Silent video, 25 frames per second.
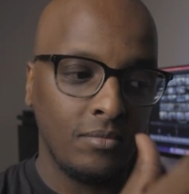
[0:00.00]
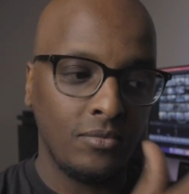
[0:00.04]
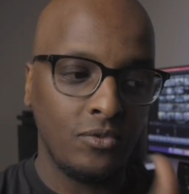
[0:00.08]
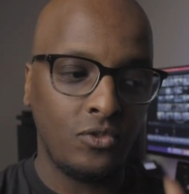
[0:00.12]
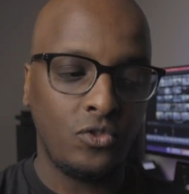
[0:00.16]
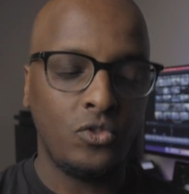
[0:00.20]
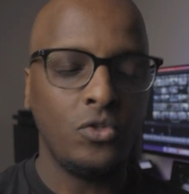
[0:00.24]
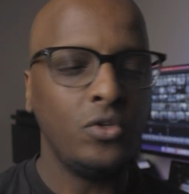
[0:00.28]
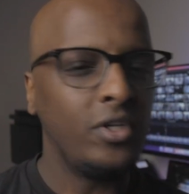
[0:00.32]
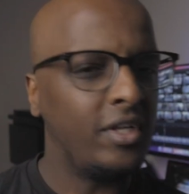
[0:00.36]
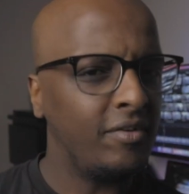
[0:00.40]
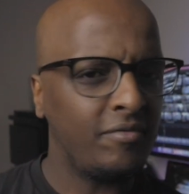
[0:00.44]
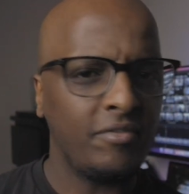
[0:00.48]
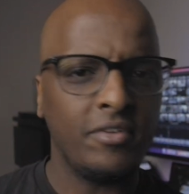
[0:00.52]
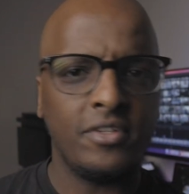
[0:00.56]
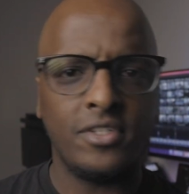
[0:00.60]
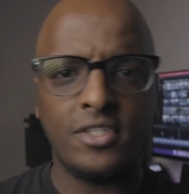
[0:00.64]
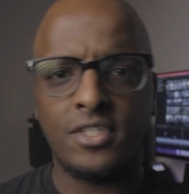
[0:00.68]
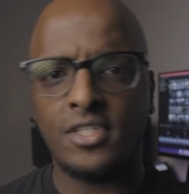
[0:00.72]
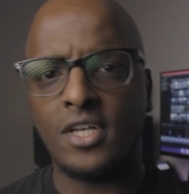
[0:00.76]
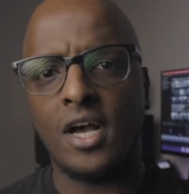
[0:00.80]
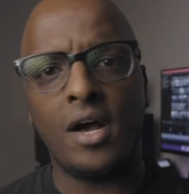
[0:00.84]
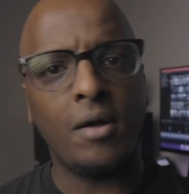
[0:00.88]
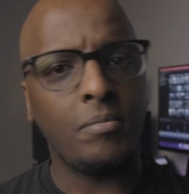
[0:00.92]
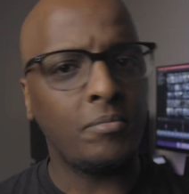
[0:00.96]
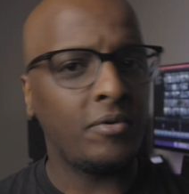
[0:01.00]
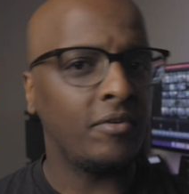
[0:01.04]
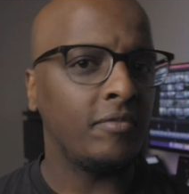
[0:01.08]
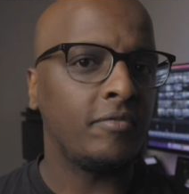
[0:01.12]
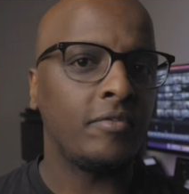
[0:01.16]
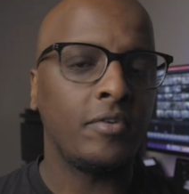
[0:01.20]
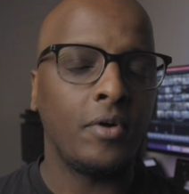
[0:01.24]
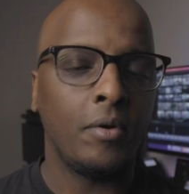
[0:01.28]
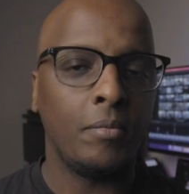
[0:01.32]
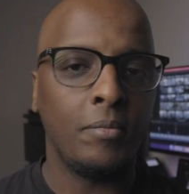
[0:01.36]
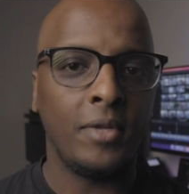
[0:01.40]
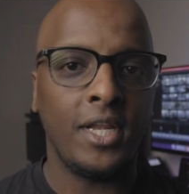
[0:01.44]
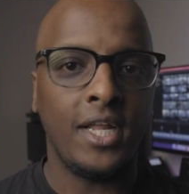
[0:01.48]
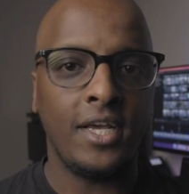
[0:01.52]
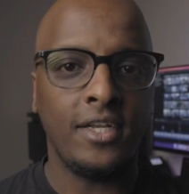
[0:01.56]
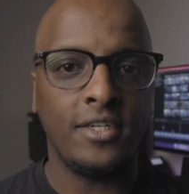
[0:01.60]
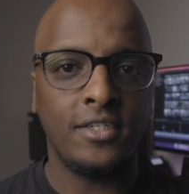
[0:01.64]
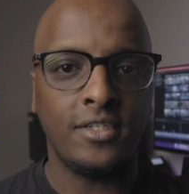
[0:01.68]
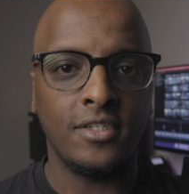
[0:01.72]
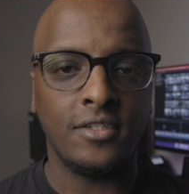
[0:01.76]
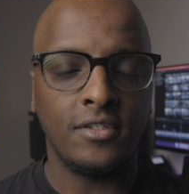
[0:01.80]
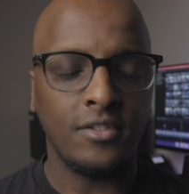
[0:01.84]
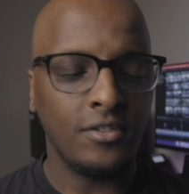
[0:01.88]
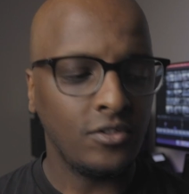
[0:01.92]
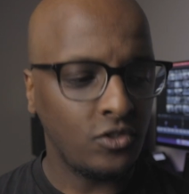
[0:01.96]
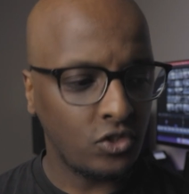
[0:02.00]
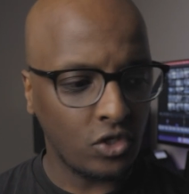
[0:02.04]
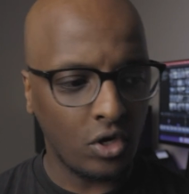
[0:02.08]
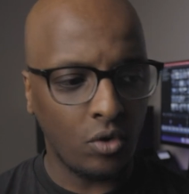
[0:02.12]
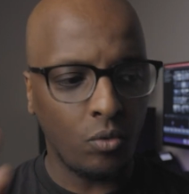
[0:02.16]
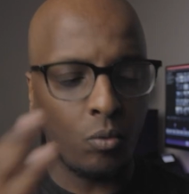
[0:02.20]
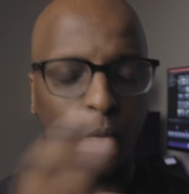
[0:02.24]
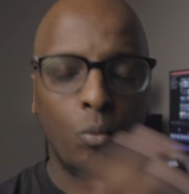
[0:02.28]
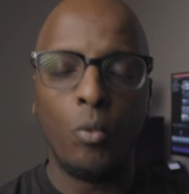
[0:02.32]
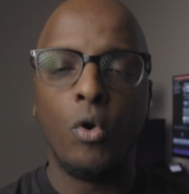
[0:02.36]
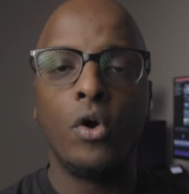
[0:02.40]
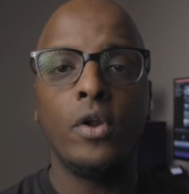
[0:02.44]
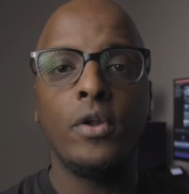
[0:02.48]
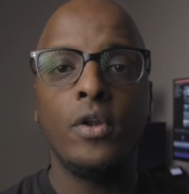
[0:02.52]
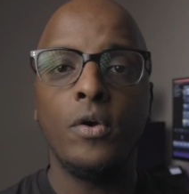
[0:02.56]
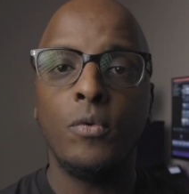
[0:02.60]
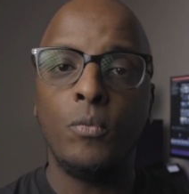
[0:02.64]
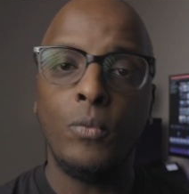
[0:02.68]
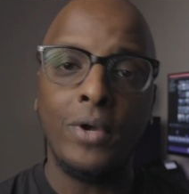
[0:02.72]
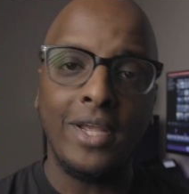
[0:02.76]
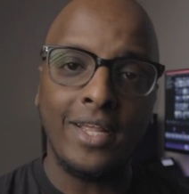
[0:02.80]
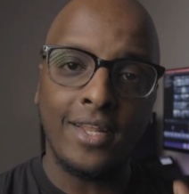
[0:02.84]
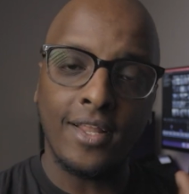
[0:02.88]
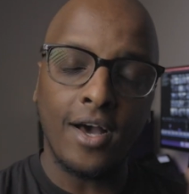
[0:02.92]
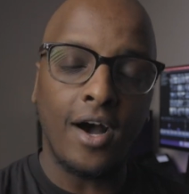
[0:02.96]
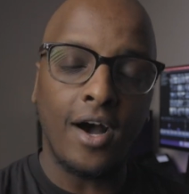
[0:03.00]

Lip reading: two different type of combination. So one with